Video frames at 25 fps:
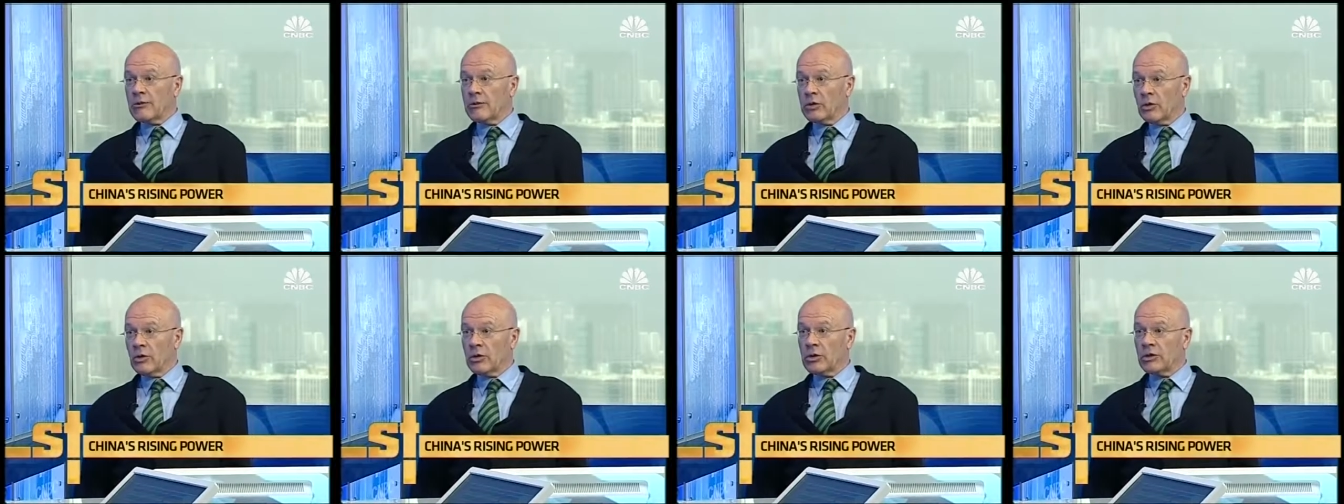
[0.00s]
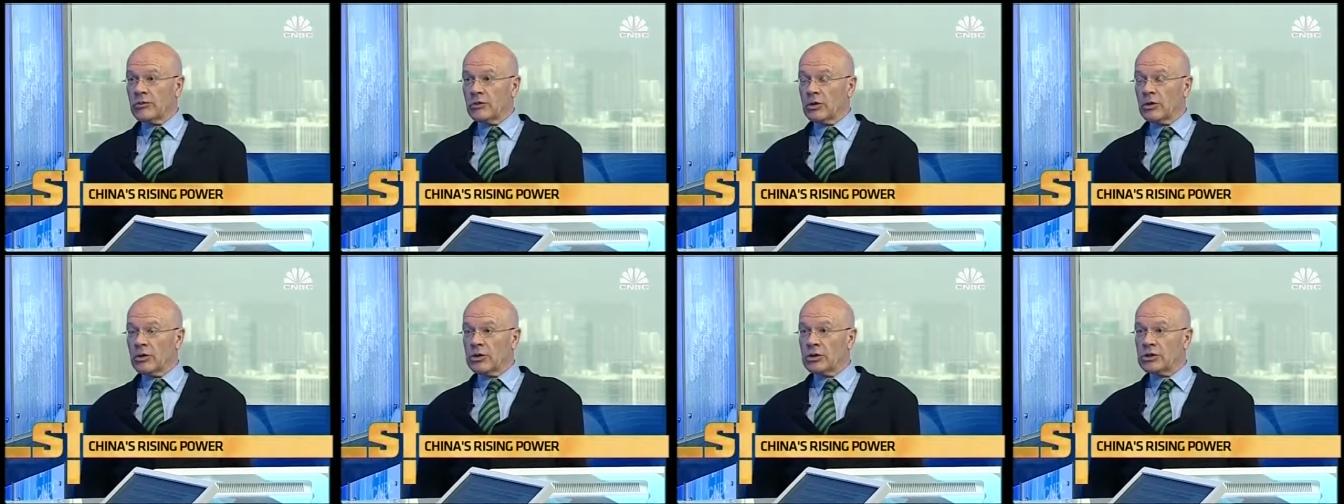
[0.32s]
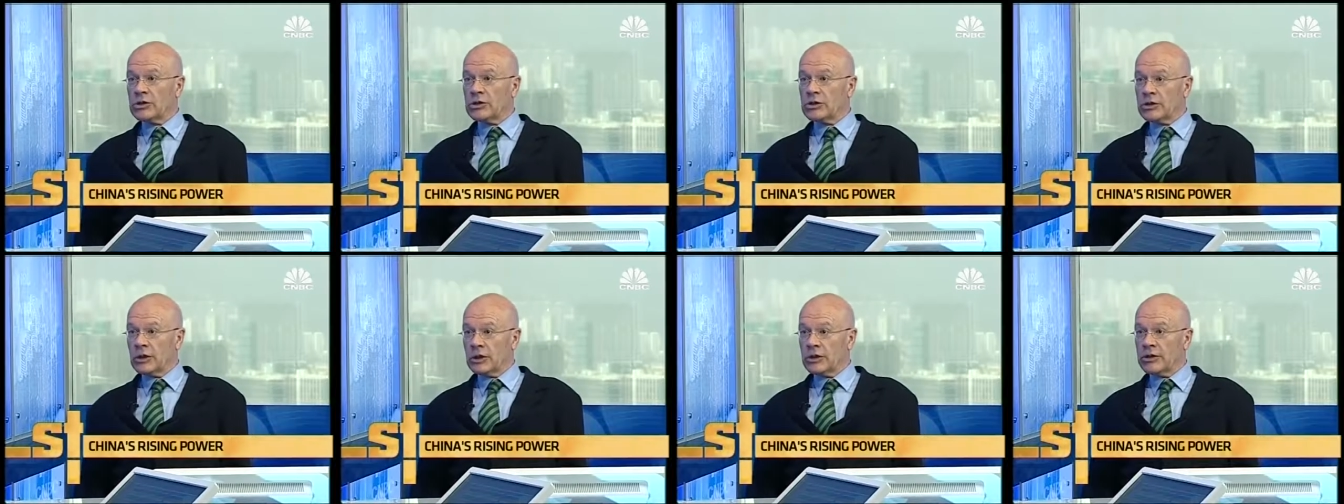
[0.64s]
more and more
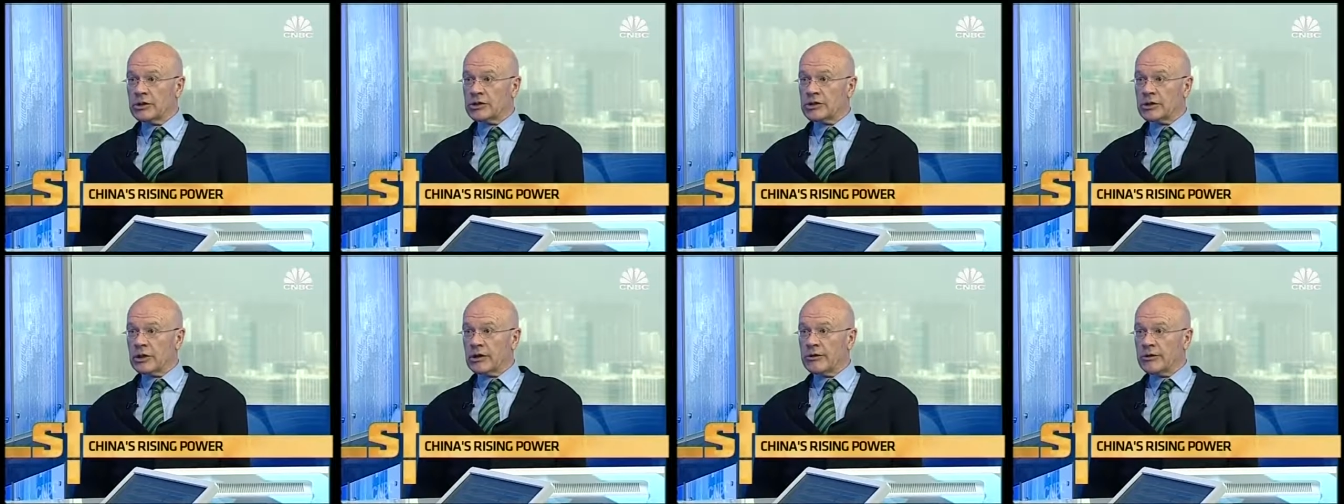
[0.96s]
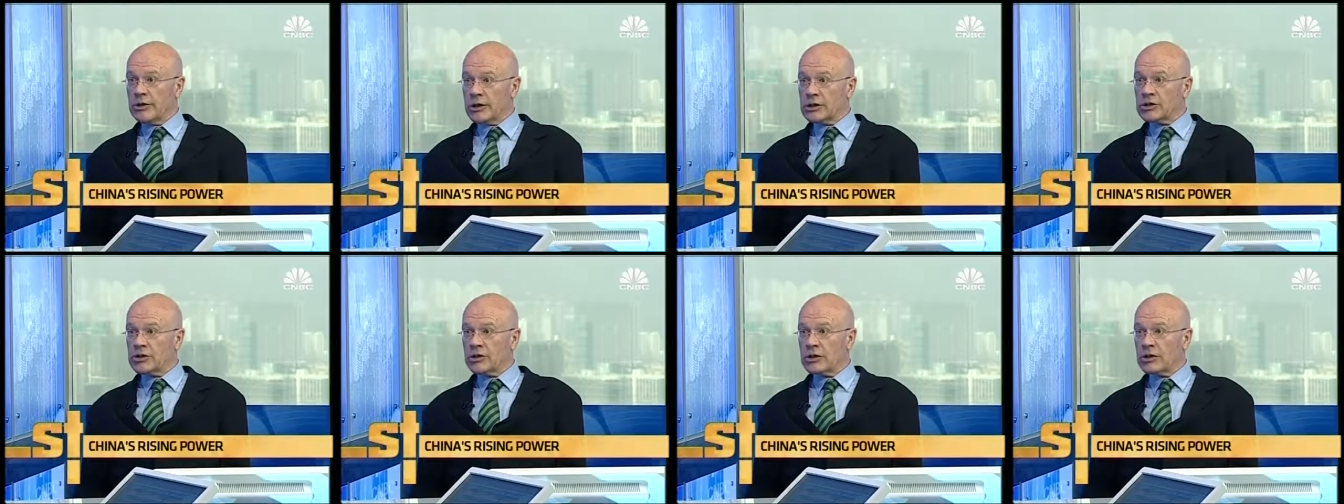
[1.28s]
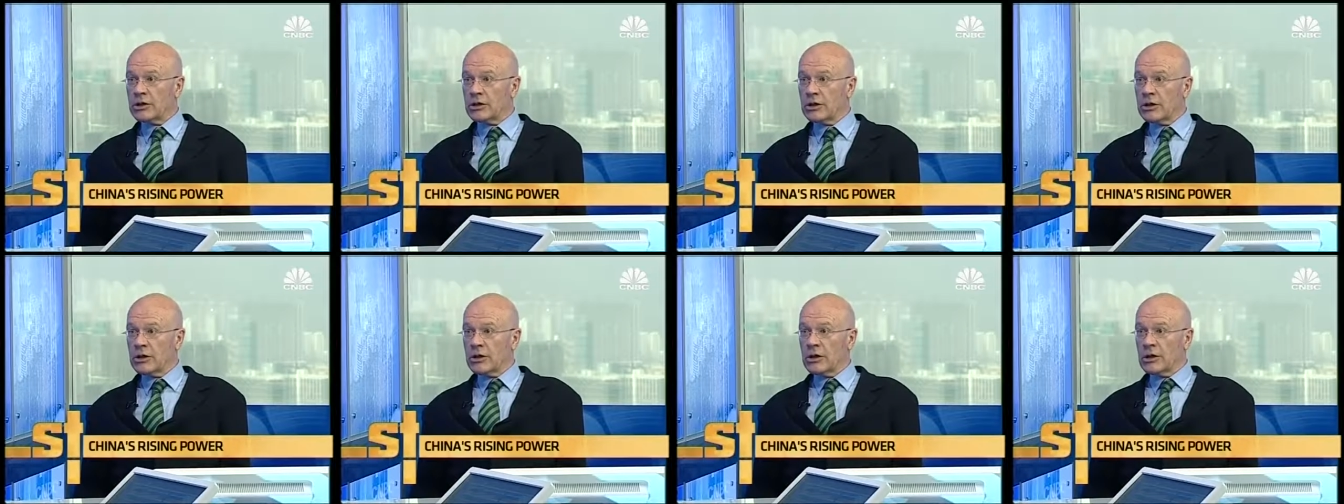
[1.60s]
in China's direction.
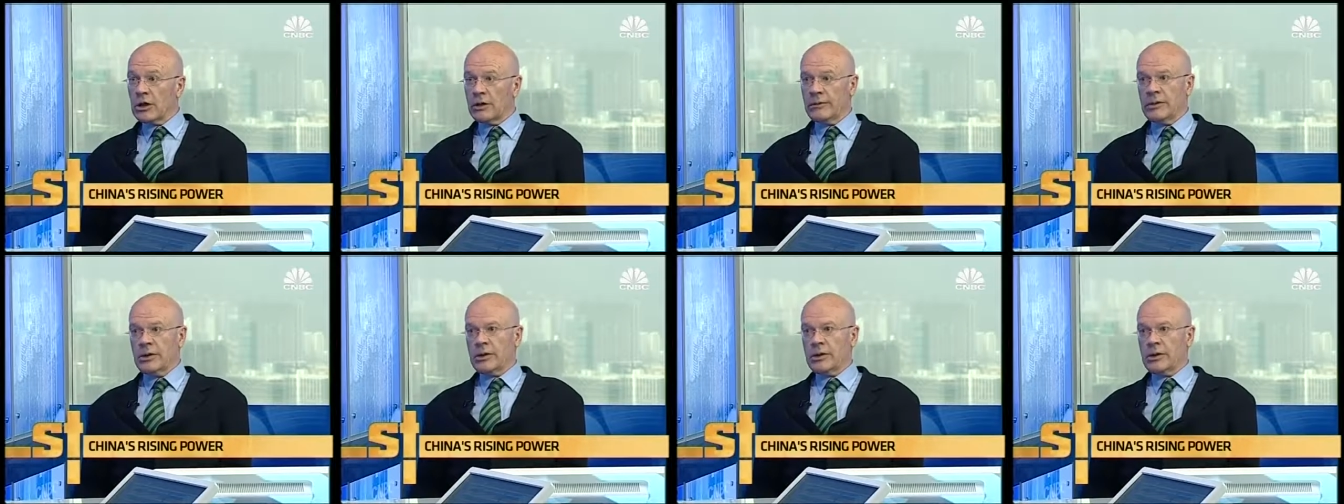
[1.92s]
Mm -hmm.